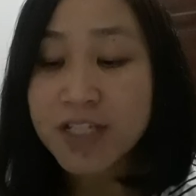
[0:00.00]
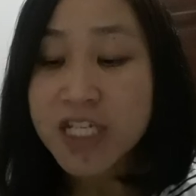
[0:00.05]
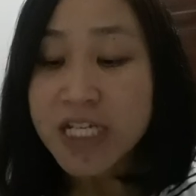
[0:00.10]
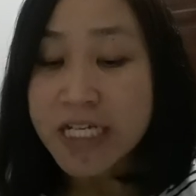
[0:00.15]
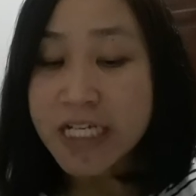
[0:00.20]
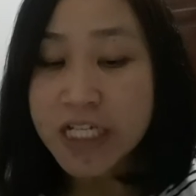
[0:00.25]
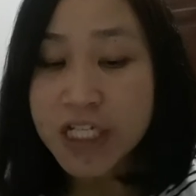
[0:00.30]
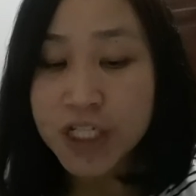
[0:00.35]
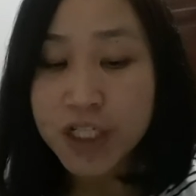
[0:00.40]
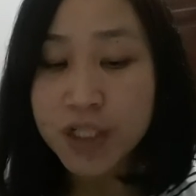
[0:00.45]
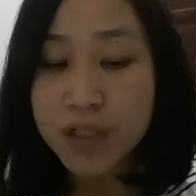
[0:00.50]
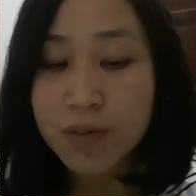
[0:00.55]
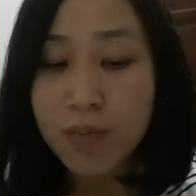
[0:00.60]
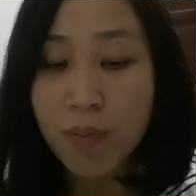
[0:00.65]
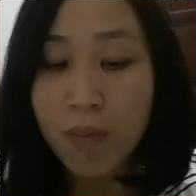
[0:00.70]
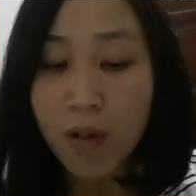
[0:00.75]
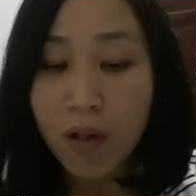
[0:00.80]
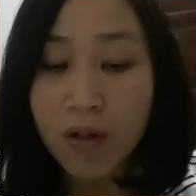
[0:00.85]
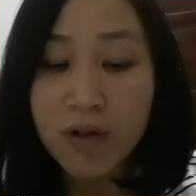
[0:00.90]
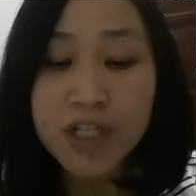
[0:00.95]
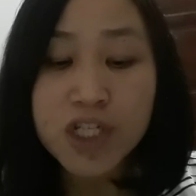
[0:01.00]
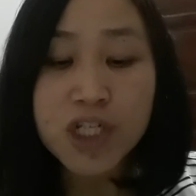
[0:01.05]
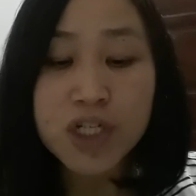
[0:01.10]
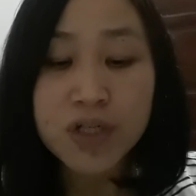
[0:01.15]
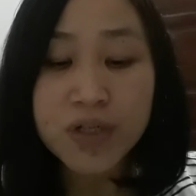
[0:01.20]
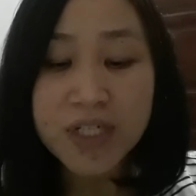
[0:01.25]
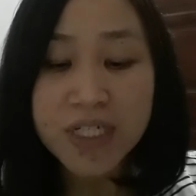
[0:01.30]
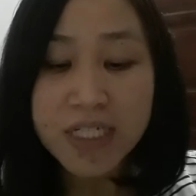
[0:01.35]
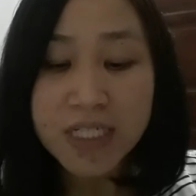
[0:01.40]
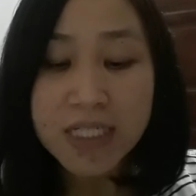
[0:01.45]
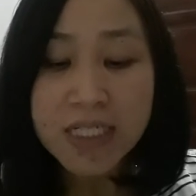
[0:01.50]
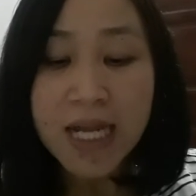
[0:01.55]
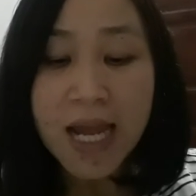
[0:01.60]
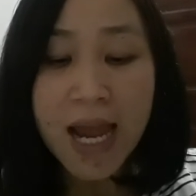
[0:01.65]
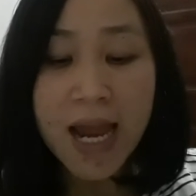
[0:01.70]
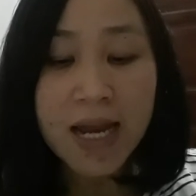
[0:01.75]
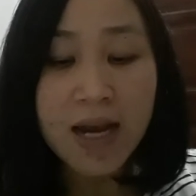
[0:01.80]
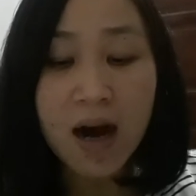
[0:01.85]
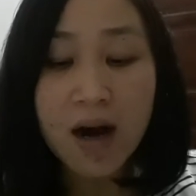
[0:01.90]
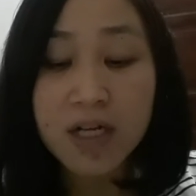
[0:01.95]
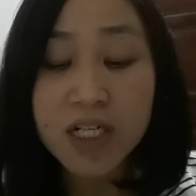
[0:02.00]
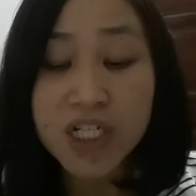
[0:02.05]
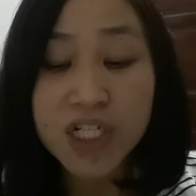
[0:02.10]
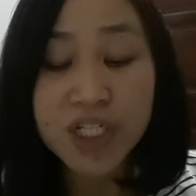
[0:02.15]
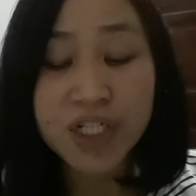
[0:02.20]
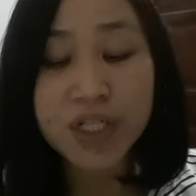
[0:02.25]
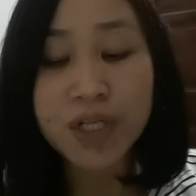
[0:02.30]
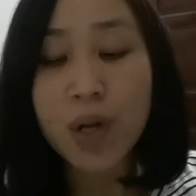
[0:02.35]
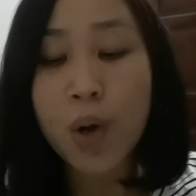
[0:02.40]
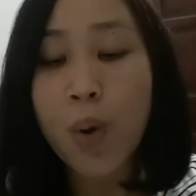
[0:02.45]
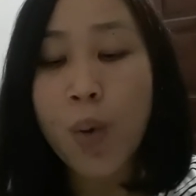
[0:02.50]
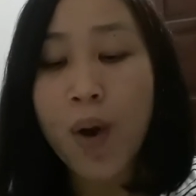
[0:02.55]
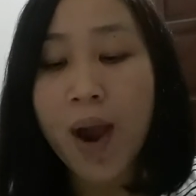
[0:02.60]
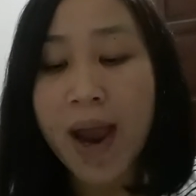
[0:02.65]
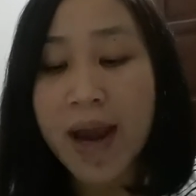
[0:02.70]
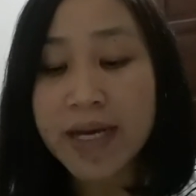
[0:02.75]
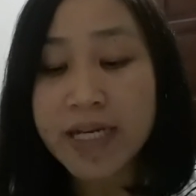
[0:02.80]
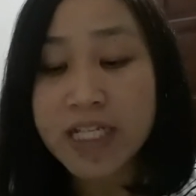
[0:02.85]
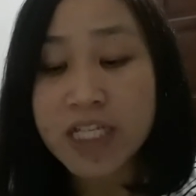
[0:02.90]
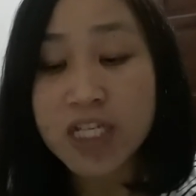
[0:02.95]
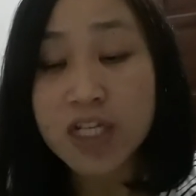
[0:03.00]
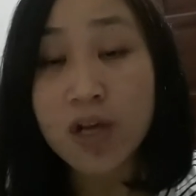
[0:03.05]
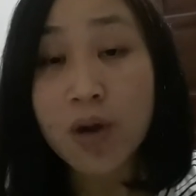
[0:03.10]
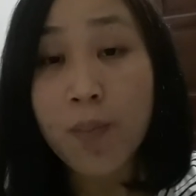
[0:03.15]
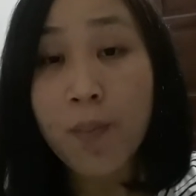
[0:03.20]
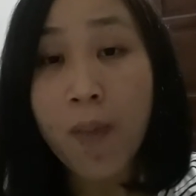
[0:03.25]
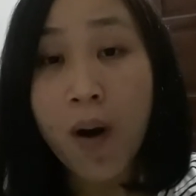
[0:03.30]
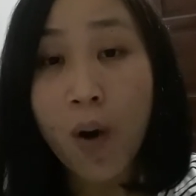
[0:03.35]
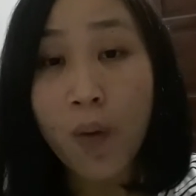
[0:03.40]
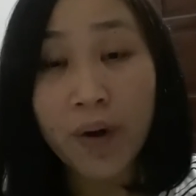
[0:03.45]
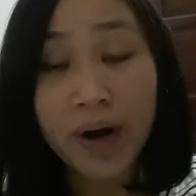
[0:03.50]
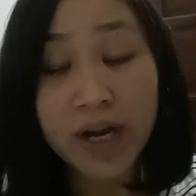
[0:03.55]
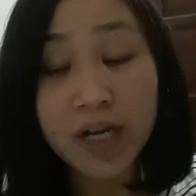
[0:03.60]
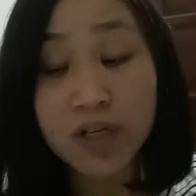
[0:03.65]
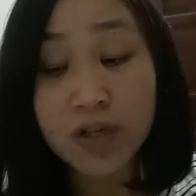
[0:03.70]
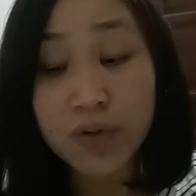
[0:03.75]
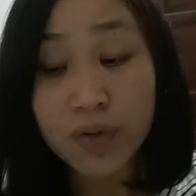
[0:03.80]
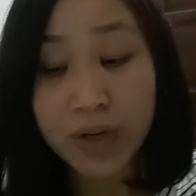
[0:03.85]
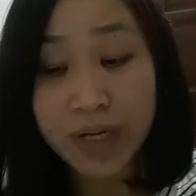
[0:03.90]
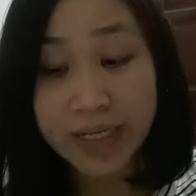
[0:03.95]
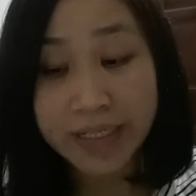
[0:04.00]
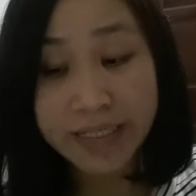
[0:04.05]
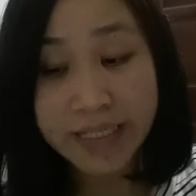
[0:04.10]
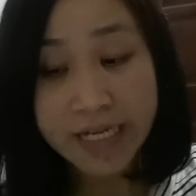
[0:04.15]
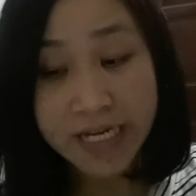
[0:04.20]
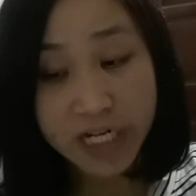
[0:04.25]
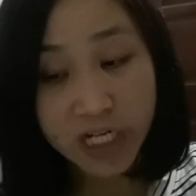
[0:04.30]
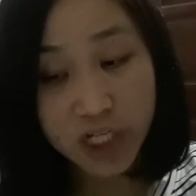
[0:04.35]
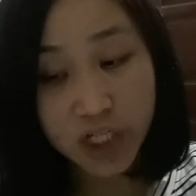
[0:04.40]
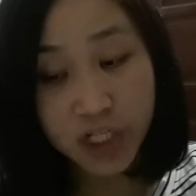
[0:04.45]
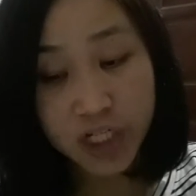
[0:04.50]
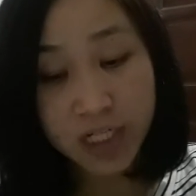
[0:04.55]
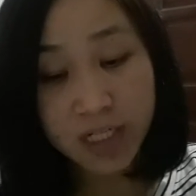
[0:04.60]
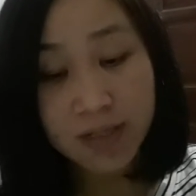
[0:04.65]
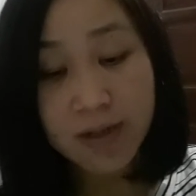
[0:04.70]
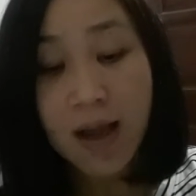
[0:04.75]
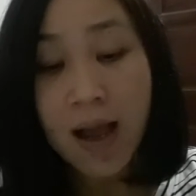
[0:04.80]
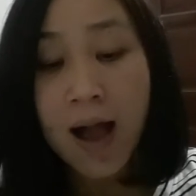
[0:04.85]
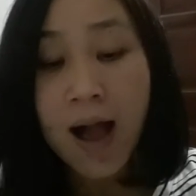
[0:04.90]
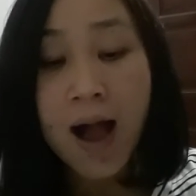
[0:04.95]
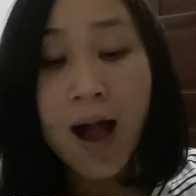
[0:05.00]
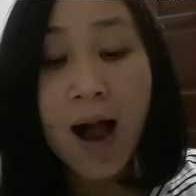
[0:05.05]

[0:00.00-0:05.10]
teaching small children, and I didn't know anything about English teaching.